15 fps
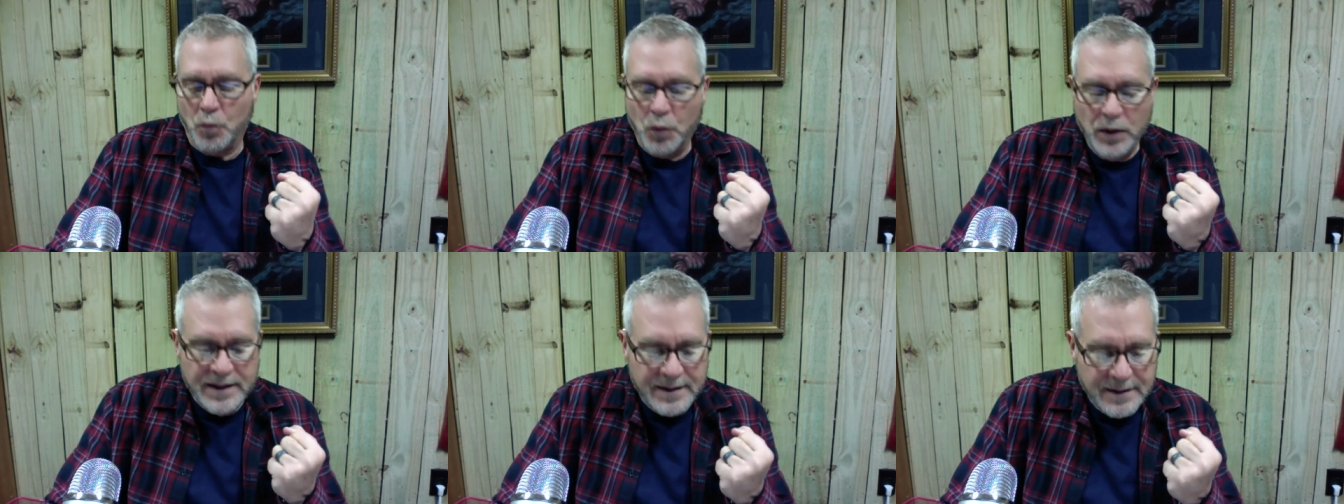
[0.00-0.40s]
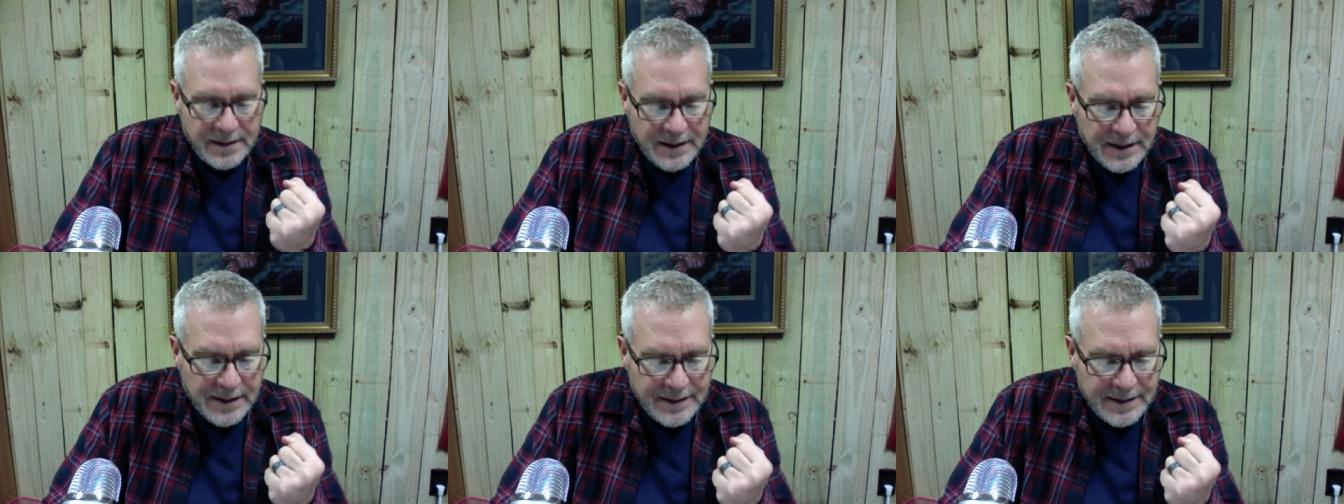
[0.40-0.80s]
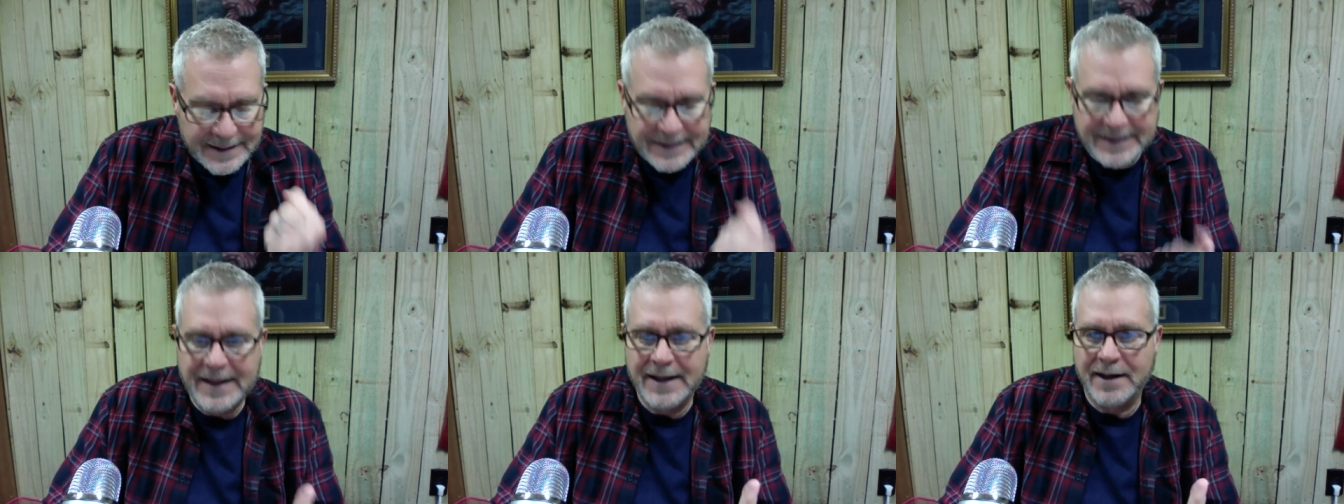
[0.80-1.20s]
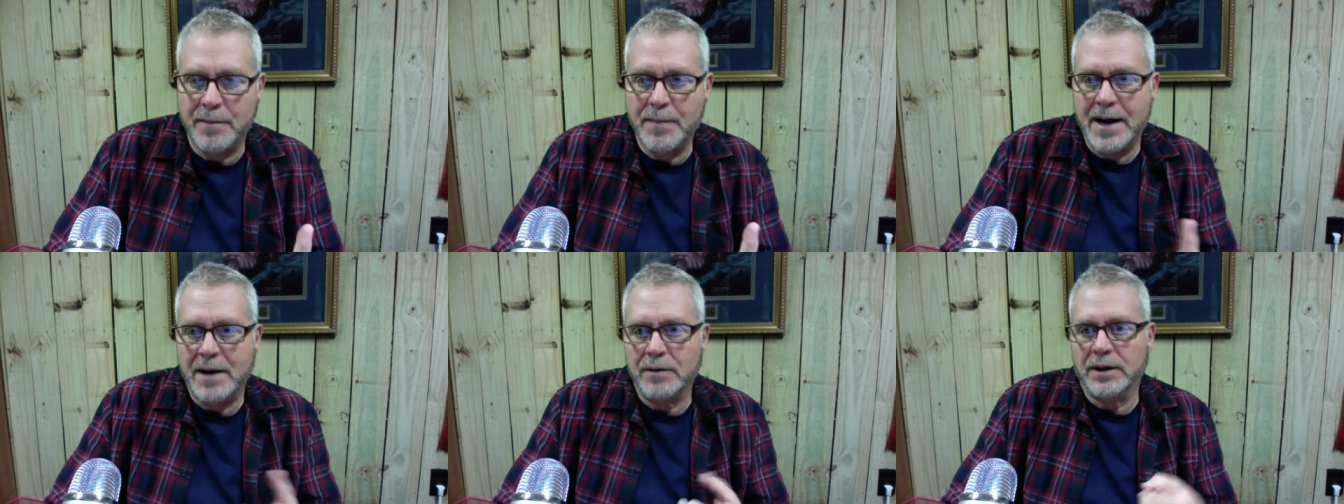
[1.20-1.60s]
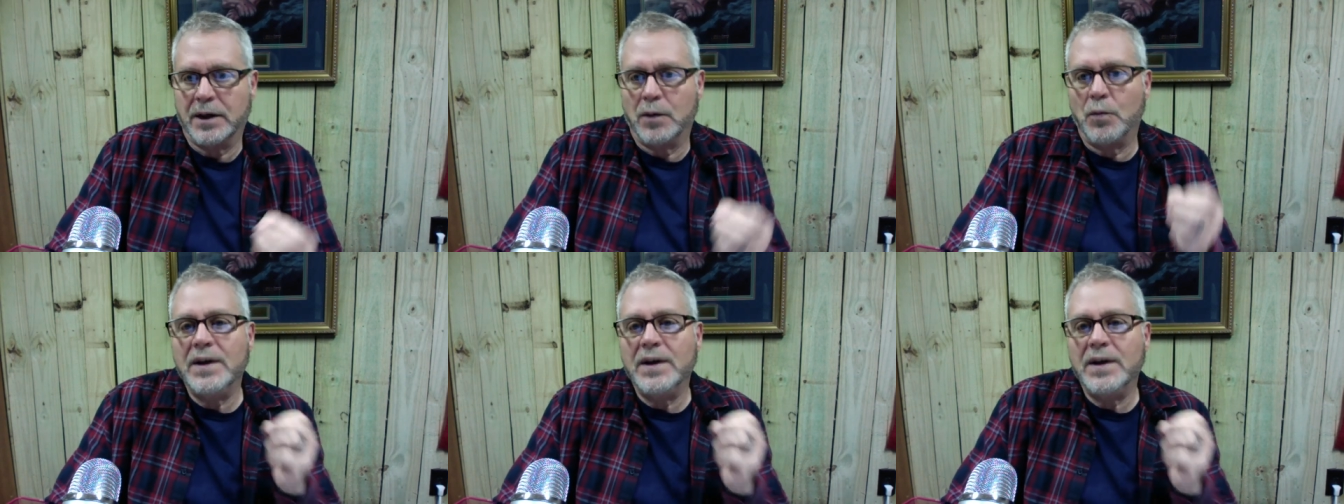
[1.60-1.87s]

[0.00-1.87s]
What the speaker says: We see sin abounding.